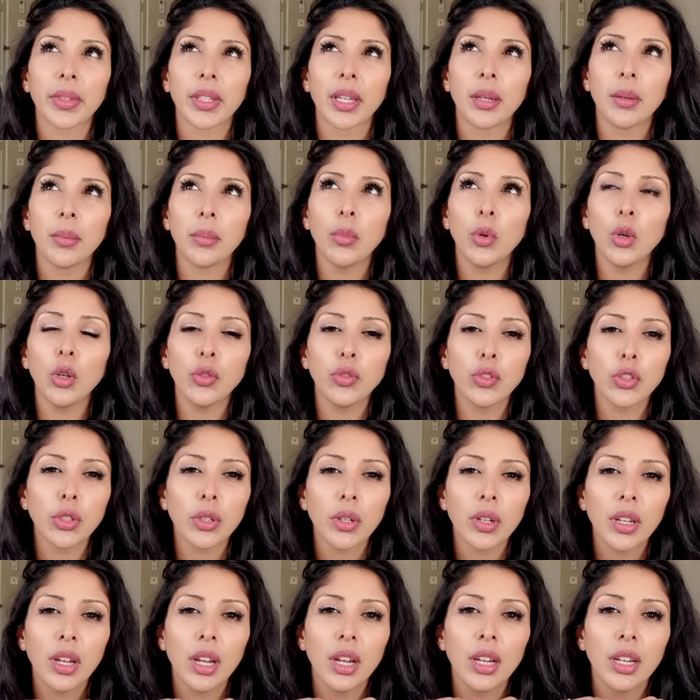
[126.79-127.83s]
more of
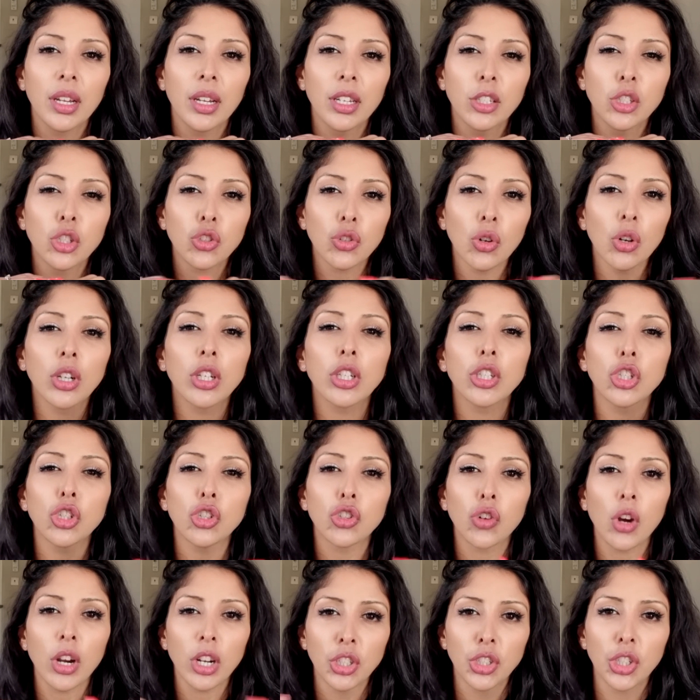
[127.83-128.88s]
a stronger
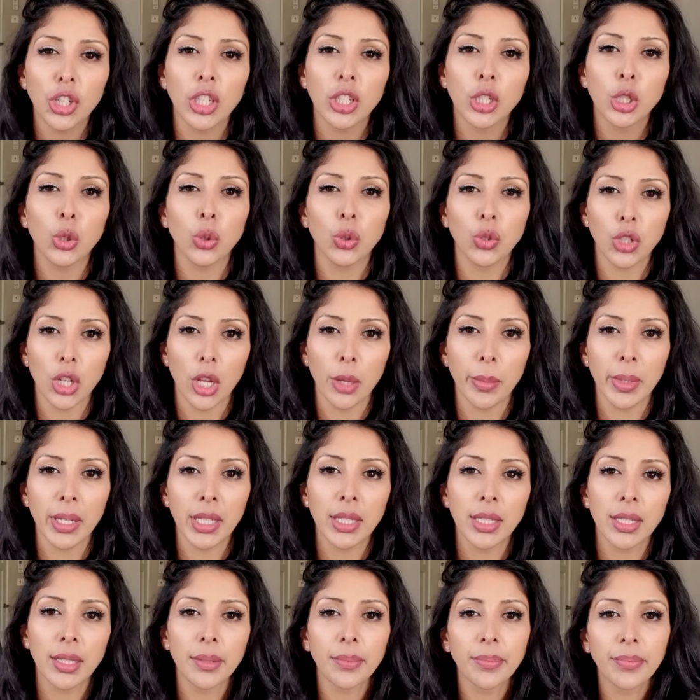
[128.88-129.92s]
structure to your
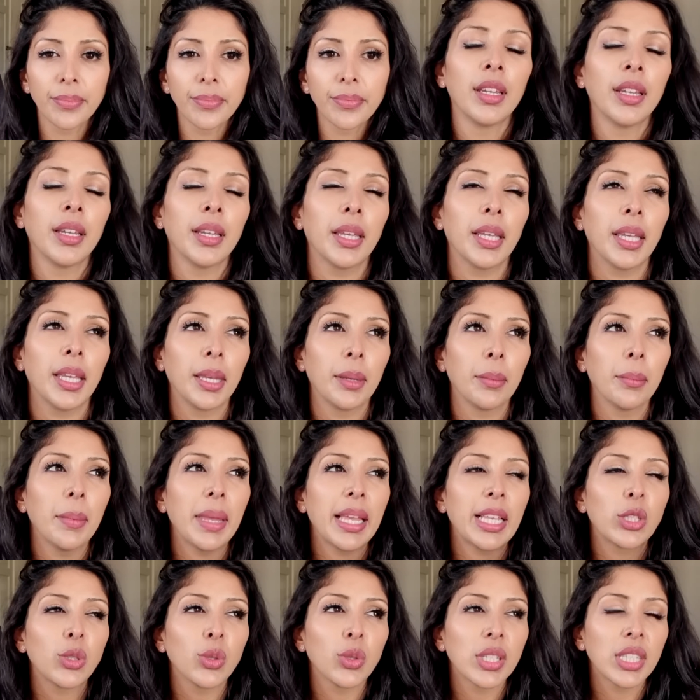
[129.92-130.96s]
dermis. It
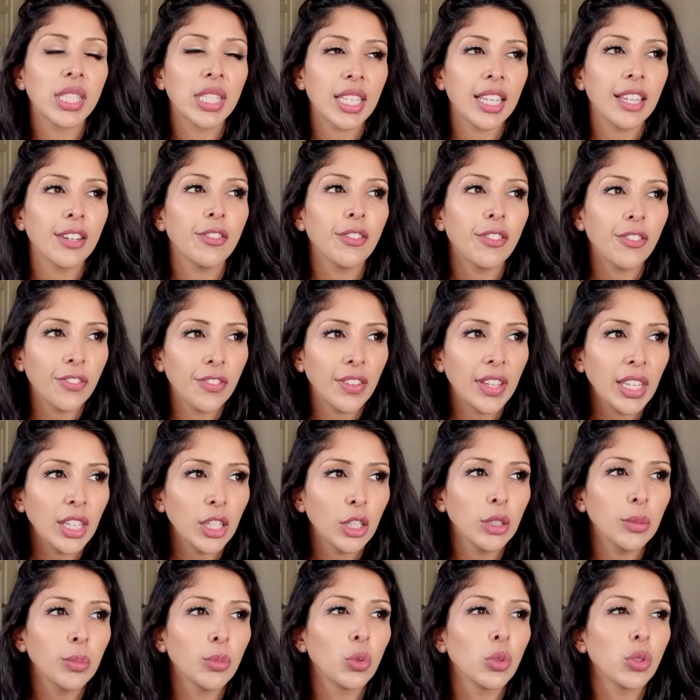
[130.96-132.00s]
makes your skin
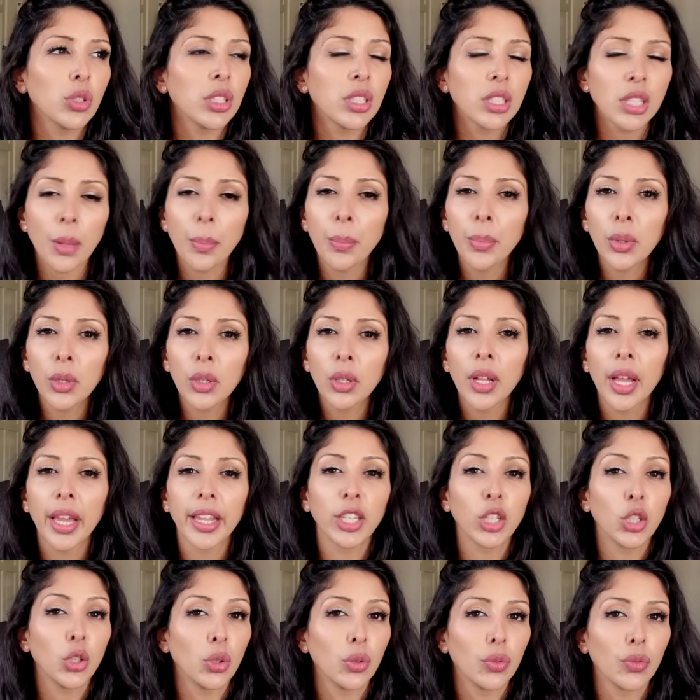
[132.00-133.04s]
feel more supple
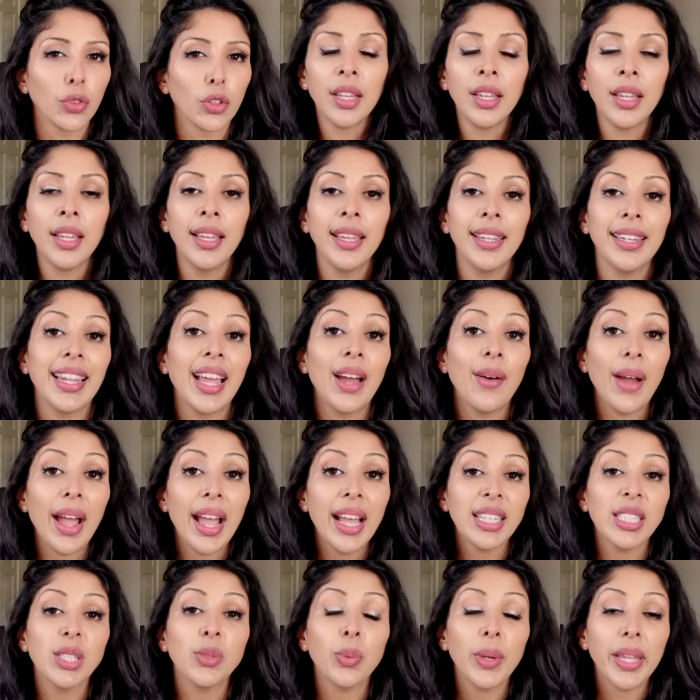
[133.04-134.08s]
and youthful. Now,
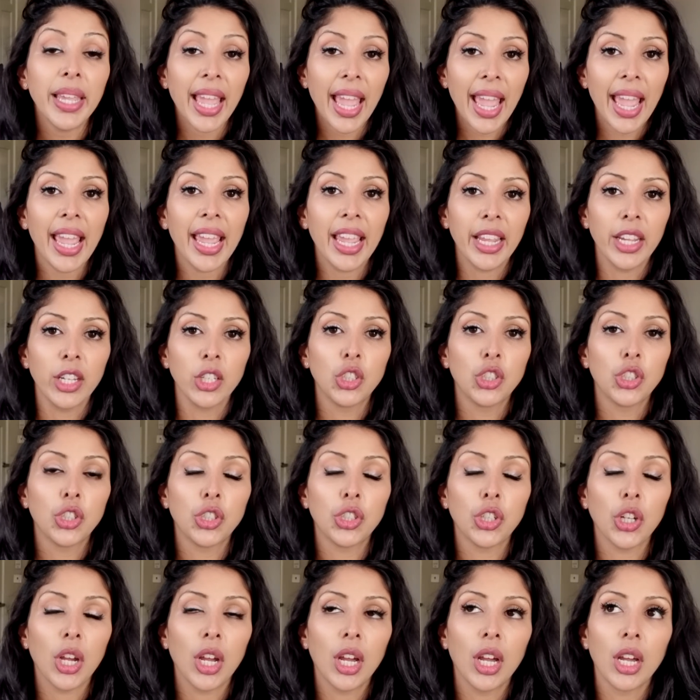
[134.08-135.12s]
as we
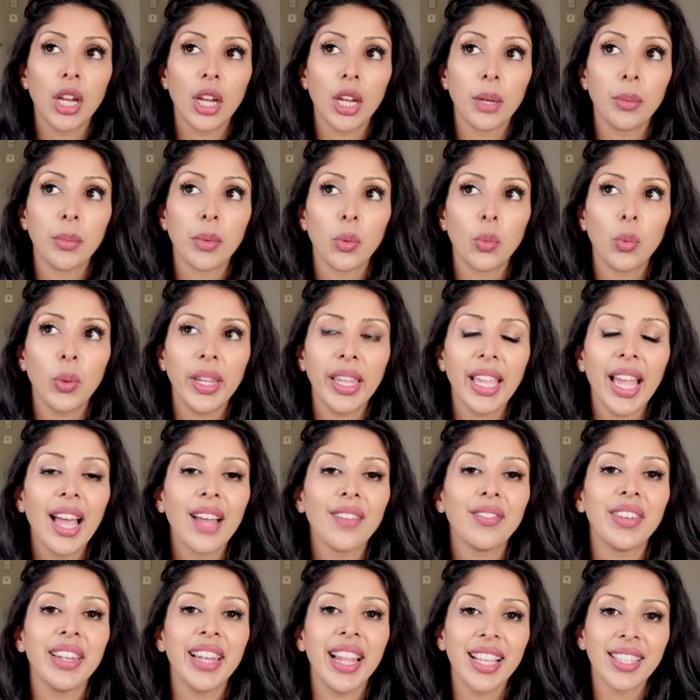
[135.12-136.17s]
age, we
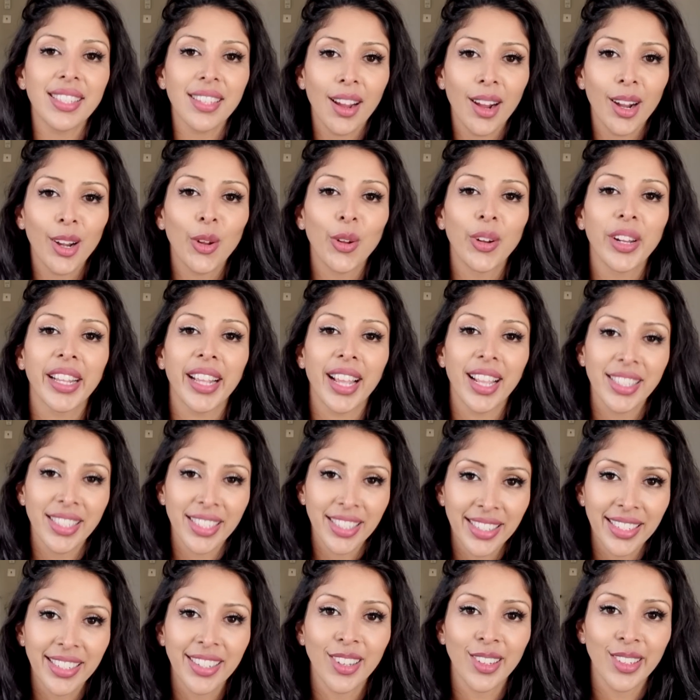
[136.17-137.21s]
have less hyaluronic
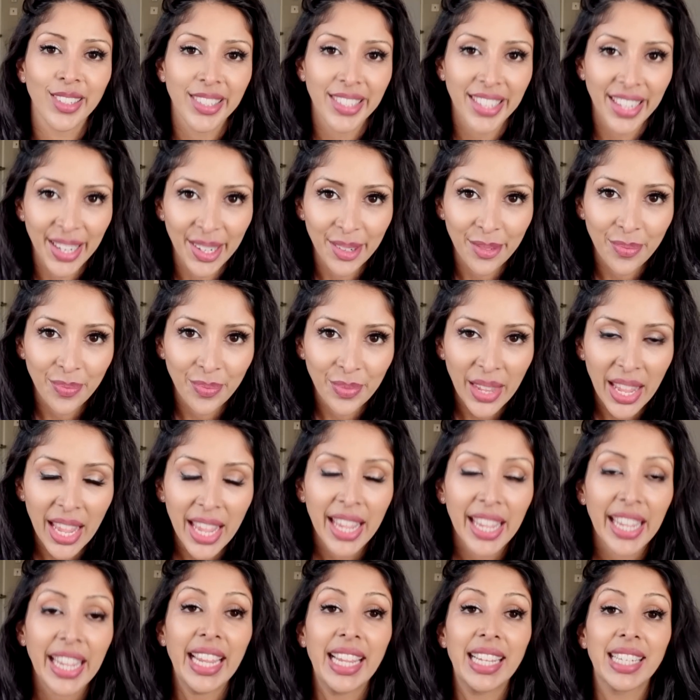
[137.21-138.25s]
acid in our skin.
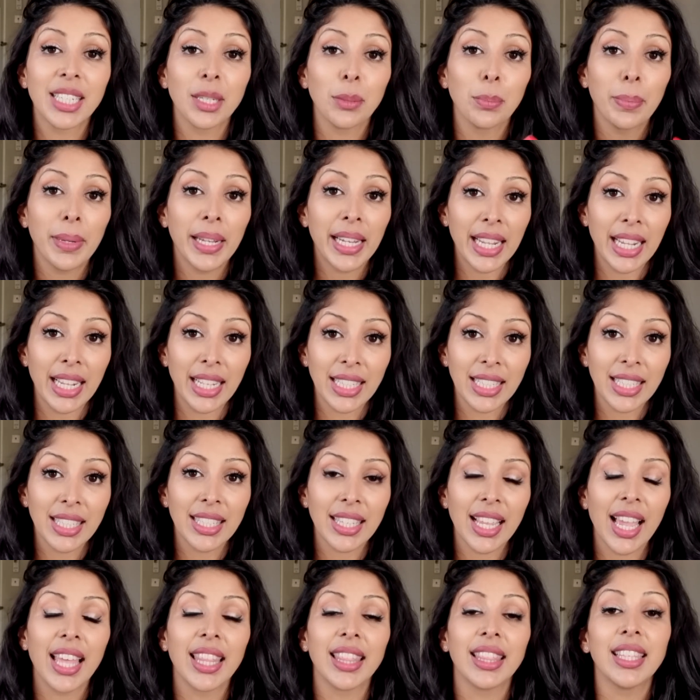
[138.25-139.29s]
It
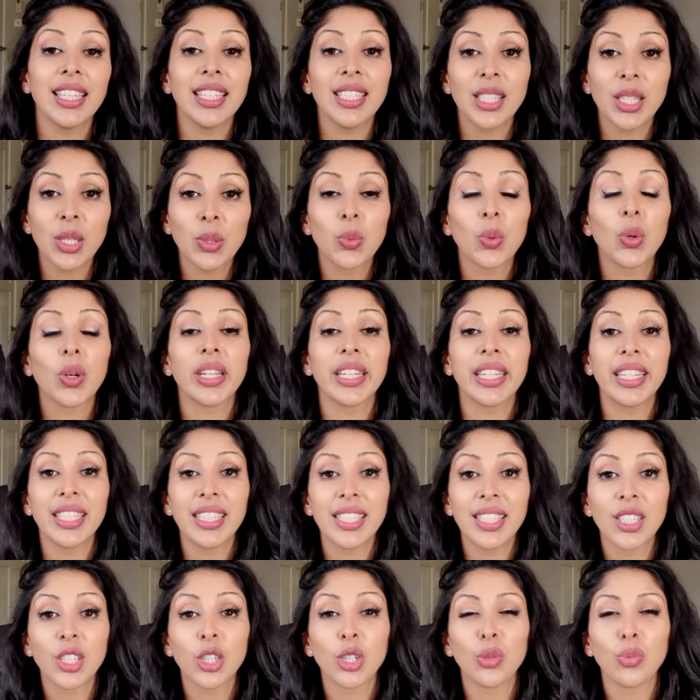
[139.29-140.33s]
depletes, and this is what
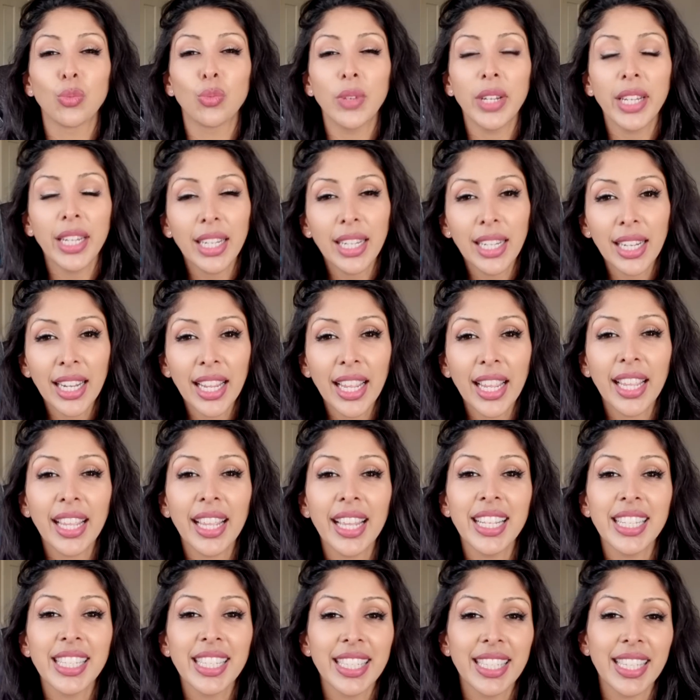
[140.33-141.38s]
leads to wrinkling
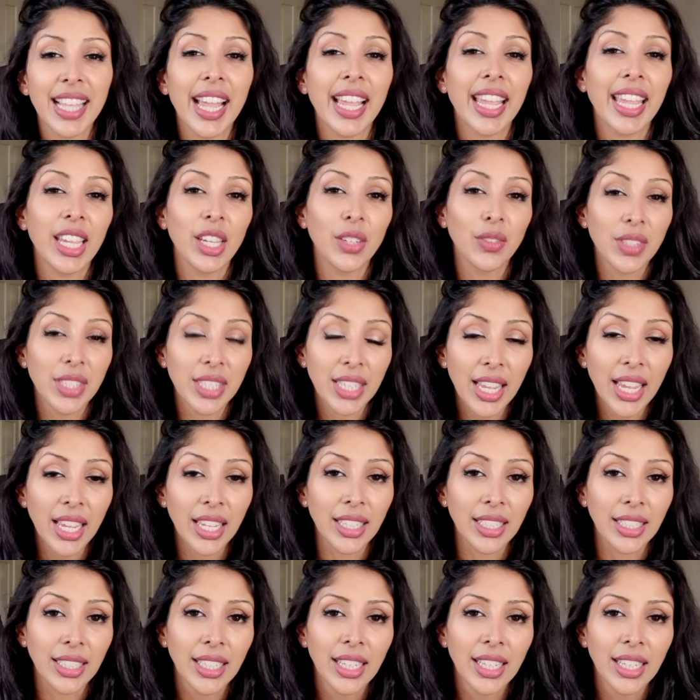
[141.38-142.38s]
and sagging of skin,